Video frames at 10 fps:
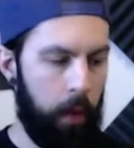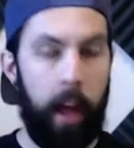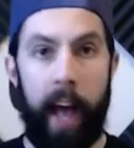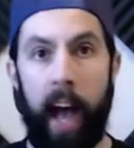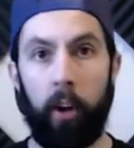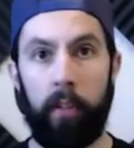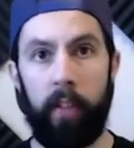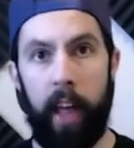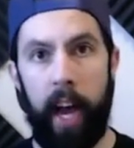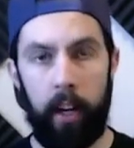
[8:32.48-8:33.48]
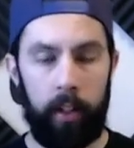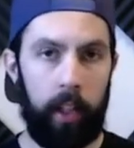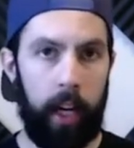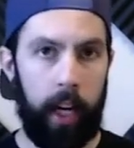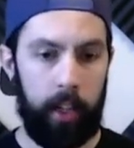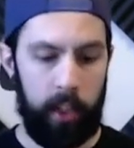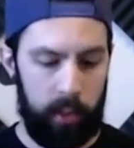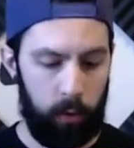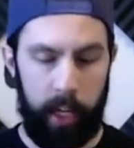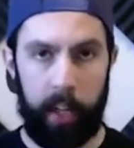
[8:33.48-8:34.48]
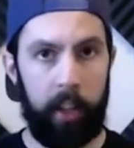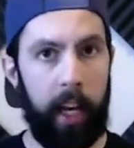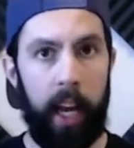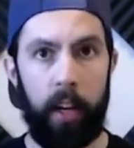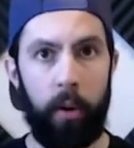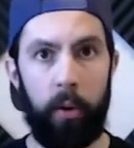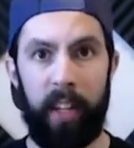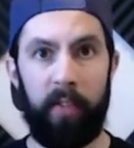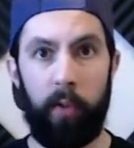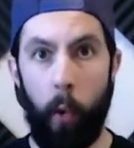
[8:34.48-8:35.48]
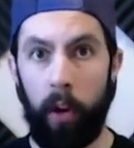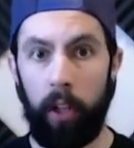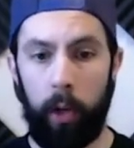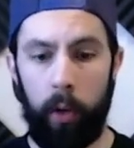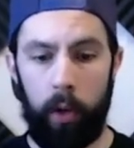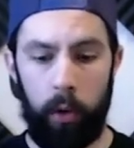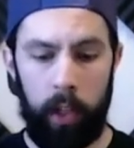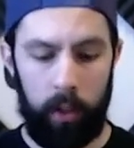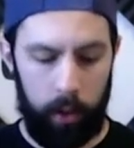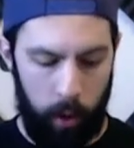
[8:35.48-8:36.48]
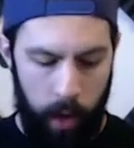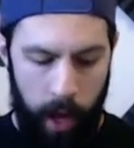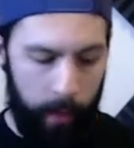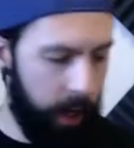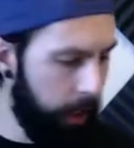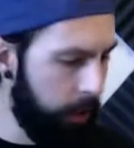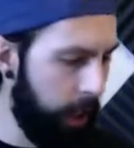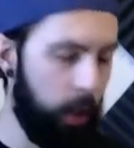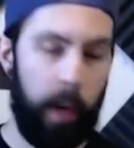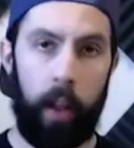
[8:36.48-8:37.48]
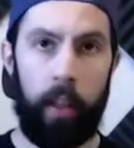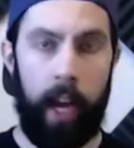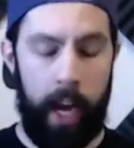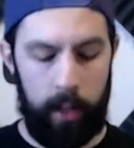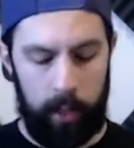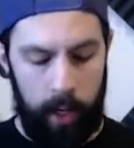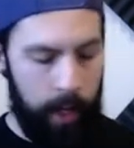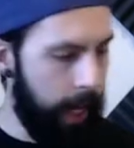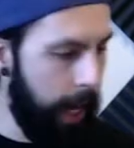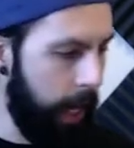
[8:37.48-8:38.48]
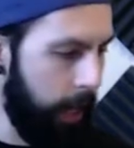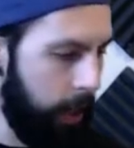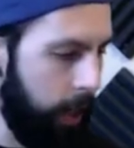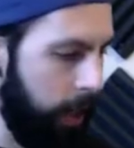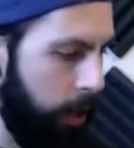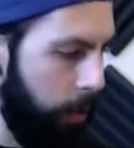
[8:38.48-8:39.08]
of that, just right out the gate. No need for liquid cooling. So I'm very excited about that and the